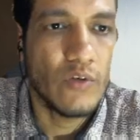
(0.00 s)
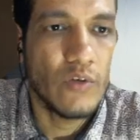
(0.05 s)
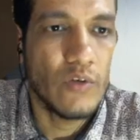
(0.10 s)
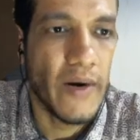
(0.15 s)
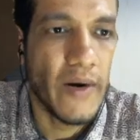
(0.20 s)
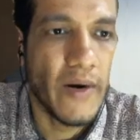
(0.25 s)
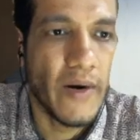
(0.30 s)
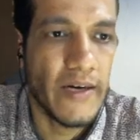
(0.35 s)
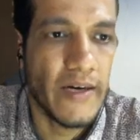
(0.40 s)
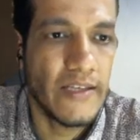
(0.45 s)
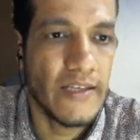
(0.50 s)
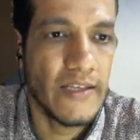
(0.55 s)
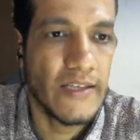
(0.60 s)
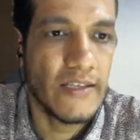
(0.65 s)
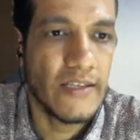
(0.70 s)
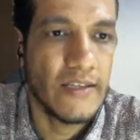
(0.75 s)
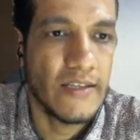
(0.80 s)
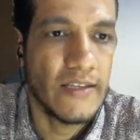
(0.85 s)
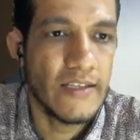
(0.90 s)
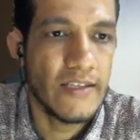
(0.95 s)
part is,
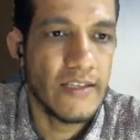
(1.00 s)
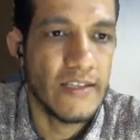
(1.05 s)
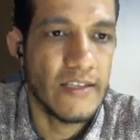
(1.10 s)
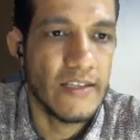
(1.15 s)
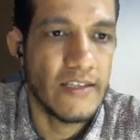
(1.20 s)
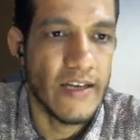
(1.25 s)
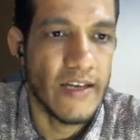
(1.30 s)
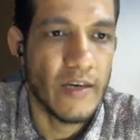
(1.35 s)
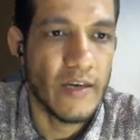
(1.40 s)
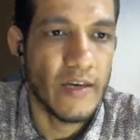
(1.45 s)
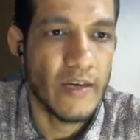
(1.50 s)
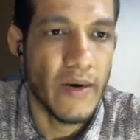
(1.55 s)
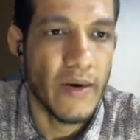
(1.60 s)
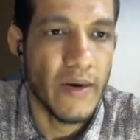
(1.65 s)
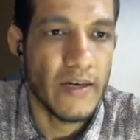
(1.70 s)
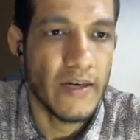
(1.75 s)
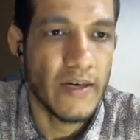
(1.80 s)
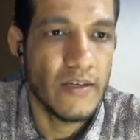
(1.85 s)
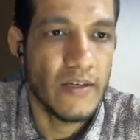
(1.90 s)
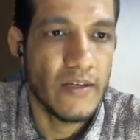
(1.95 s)
that is runner part.
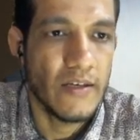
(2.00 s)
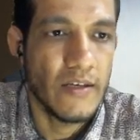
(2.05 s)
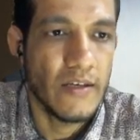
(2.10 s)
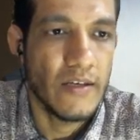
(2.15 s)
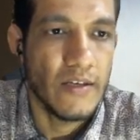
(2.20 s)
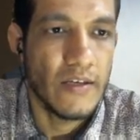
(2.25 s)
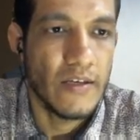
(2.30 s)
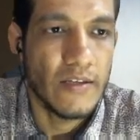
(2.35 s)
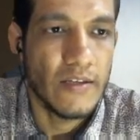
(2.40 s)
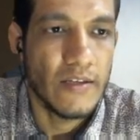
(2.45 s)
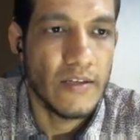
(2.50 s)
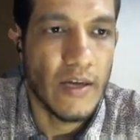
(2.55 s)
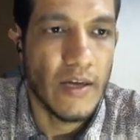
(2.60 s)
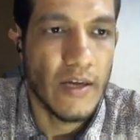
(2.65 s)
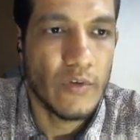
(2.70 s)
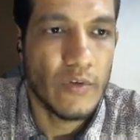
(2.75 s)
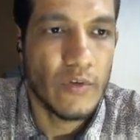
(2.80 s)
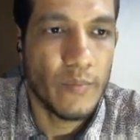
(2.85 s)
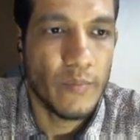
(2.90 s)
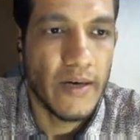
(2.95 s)
The
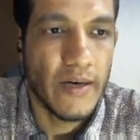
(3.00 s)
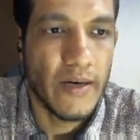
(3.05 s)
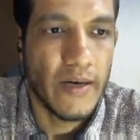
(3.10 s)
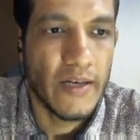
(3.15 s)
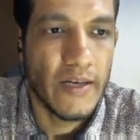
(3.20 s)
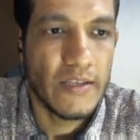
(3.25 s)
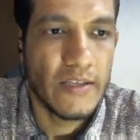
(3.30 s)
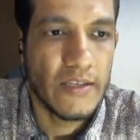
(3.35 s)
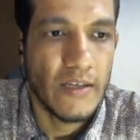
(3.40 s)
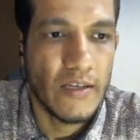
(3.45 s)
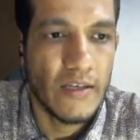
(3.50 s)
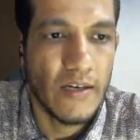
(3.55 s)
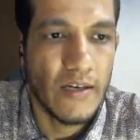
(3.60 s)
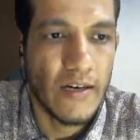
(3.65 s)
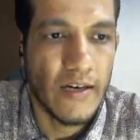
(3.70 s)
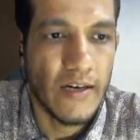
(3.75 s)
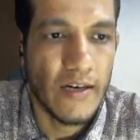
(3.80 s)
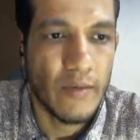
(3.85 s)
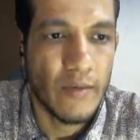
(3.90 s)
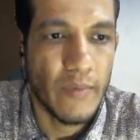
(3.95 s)
outer part is
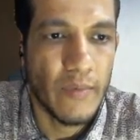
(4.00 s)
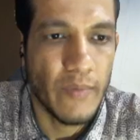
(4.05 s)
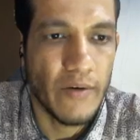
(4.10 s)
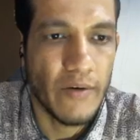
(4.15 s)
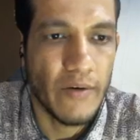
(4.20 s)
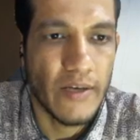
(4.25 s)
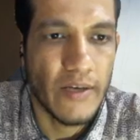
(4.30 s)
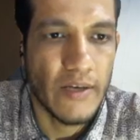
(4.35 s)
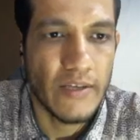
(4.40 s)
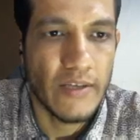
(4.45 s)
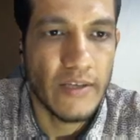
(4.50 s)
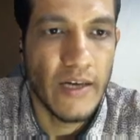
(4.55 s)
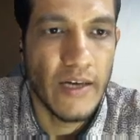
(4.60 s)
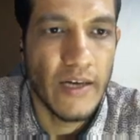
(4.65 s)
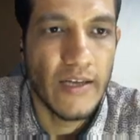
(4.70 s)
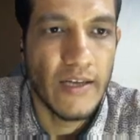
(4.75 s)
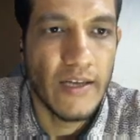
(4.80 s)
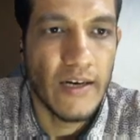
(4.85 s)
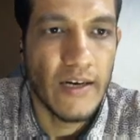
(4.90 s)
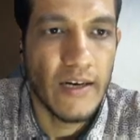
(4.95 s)
runner part, we can say.
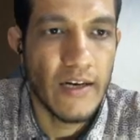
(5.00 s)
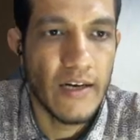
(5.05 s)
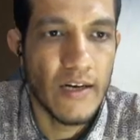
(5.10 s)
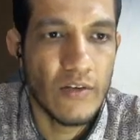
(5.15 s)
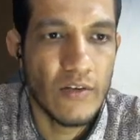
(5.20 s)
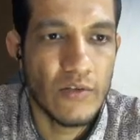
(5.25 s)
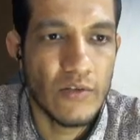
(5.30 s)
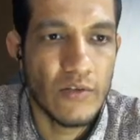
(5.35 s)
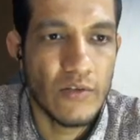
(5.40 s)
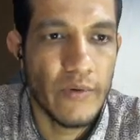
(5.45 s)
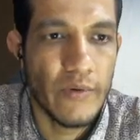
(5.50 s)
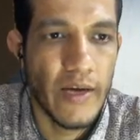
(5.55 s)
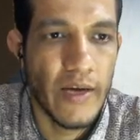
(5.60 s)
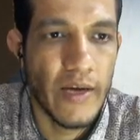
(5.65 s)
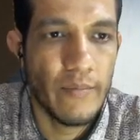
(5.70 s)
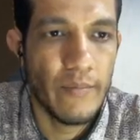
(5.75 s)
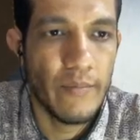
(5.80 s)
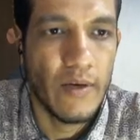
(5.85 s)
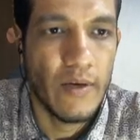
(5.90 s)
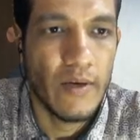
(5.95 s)
In the runner also, we
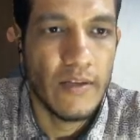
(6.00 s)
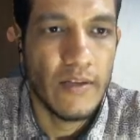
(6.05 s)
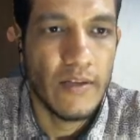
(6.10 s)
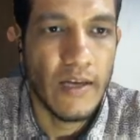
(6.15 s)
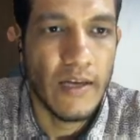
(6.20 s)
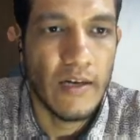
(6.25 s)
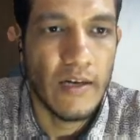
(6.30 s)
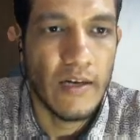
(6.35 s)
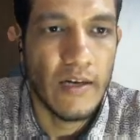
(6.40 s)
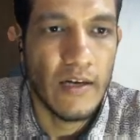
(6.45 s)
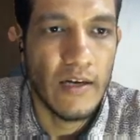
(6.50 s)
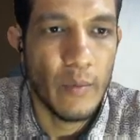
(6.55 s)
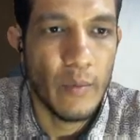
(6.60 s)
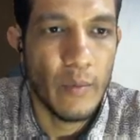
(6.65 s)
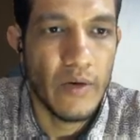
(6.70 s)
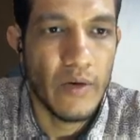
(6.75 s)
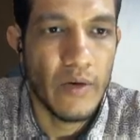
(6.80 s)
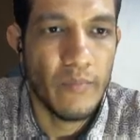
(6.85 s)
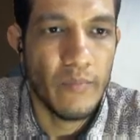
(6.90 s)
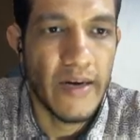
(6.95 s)
have that
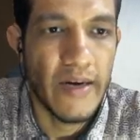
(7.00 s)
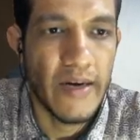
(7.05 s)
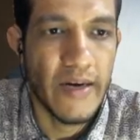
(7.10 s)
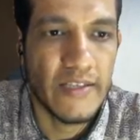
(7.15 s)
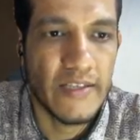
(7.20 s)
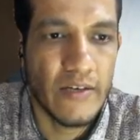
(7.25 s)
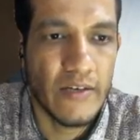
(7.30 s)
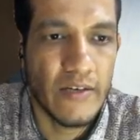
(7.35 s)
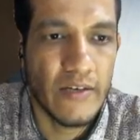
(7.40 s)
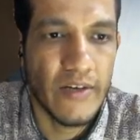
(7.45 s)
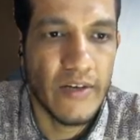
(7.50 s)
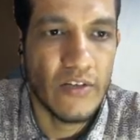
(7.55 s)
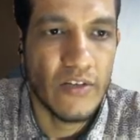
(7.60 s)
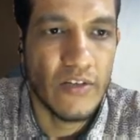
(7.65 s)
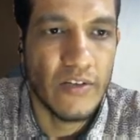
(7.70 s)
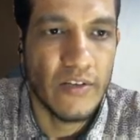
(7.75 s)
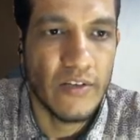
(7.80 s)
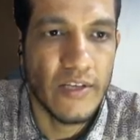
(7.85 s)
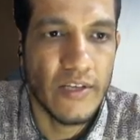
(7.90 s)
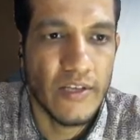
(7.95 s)
number of blades are fixed
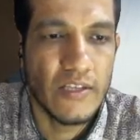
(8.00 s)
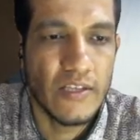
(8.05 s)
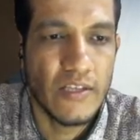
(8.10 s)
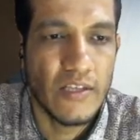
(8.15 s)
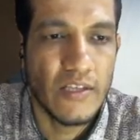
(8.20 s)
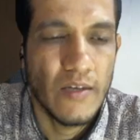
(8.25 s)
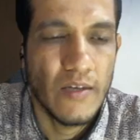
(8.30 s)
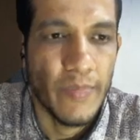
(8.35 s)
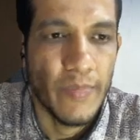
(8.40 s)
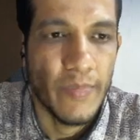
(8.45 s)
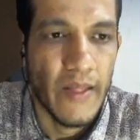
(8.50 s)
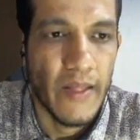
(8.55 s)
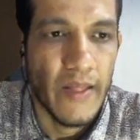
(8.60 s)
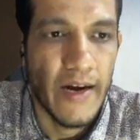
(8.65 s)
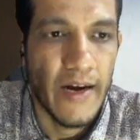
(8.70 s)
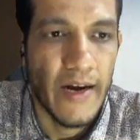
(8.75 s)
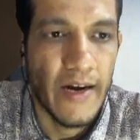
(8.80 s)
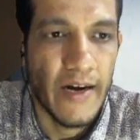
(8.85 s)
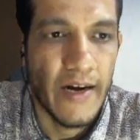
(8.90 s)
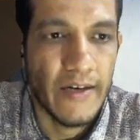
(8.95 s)
on this.
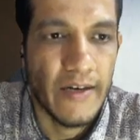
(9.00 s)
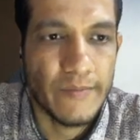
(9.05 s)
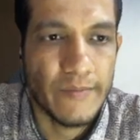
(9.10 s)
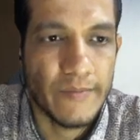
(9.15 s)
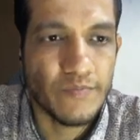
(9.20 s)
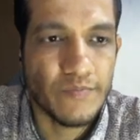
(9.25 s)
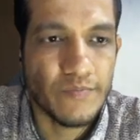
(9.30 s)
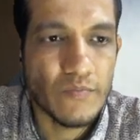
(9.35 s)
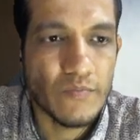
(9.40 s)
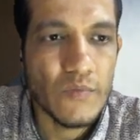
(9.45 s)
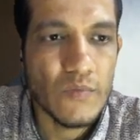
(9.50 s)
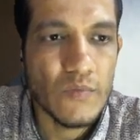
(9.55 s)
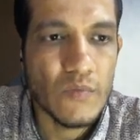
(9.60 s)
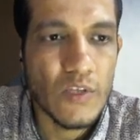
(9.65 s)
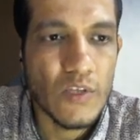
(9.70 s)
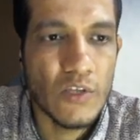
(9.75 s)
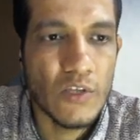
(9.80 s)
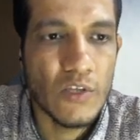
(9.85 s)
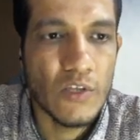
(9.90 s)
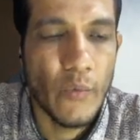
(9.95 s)
And
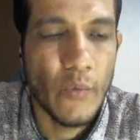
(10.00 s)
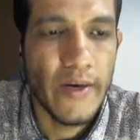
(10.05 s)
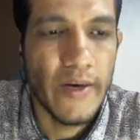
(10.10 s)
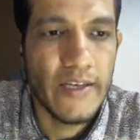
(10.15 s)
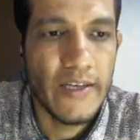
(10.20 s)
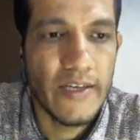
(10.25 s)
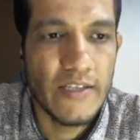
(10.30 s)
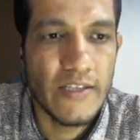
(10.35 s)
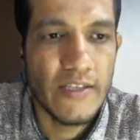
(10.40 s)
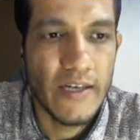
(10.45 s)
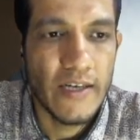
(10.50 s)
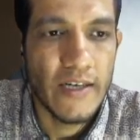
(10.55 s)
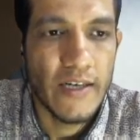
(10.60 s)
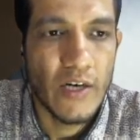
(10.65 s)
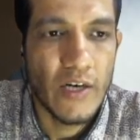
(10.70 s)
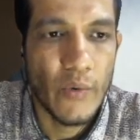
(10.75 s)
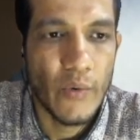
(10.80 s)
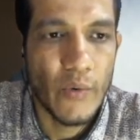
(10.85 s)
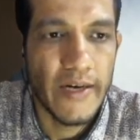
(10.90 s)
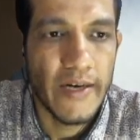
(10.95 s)
so when it
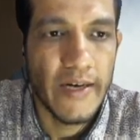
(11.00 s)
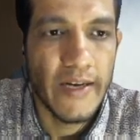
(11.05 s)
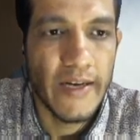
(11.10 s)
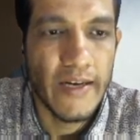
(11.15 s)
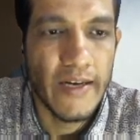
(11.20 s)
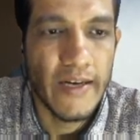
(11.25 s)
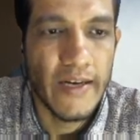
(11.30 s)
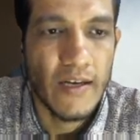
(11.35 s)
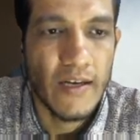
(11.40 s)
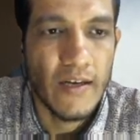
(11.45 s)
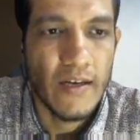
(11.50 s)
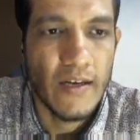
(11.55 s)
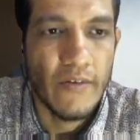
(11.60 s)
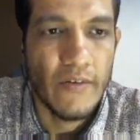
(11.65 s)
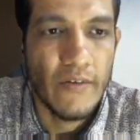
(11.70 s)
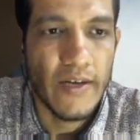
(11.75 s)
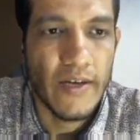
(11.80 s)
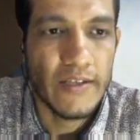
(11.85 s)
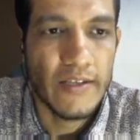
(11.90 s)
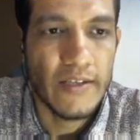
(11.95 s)
started rotating,
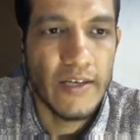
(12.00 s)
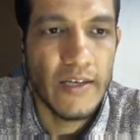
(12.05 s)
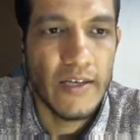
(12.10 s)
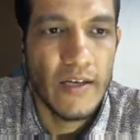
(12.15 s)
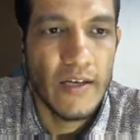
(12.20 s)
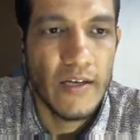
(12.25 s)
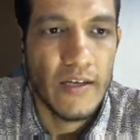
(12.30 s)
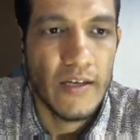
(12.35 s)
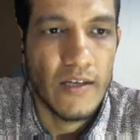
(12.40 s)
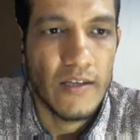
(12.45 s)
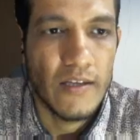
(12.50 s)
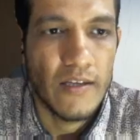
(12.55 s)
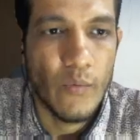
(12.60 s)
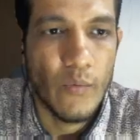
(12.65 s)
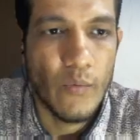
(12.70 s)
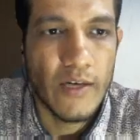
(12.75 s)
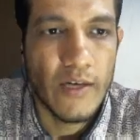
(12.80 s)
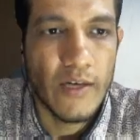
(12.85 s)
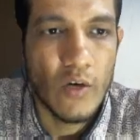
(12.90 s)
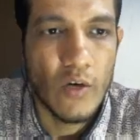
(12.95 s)
you can see the
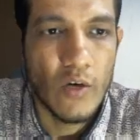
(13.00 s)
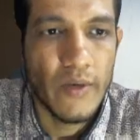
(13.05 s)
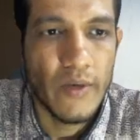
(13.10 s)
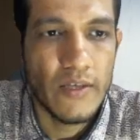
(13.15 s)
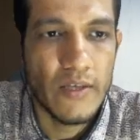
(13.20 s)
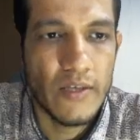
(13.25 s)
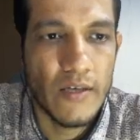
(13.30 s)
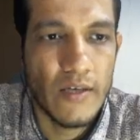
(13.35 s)
water will be